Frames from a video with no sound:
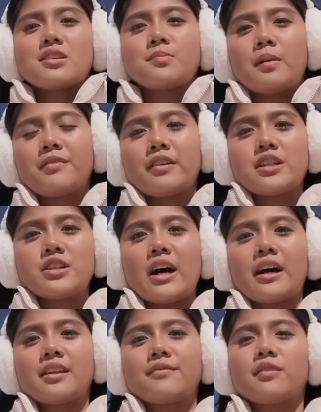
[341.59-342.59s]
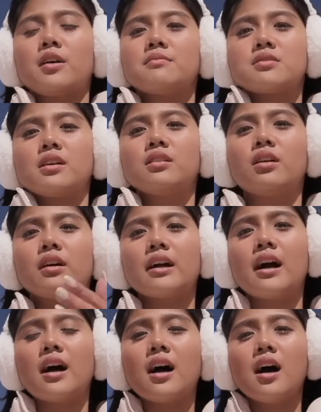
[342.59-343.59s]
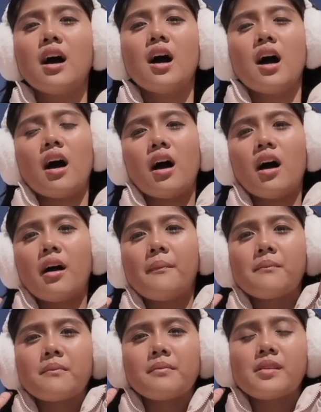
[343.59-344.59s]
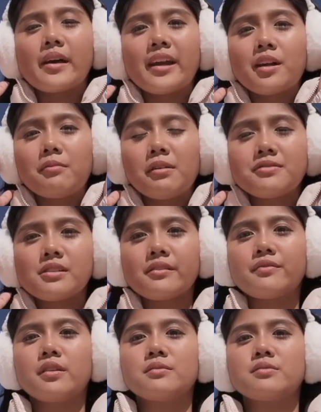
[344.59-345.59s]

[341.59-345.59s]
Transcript: puffer jacket from Zalora. Um, the earmuffs are from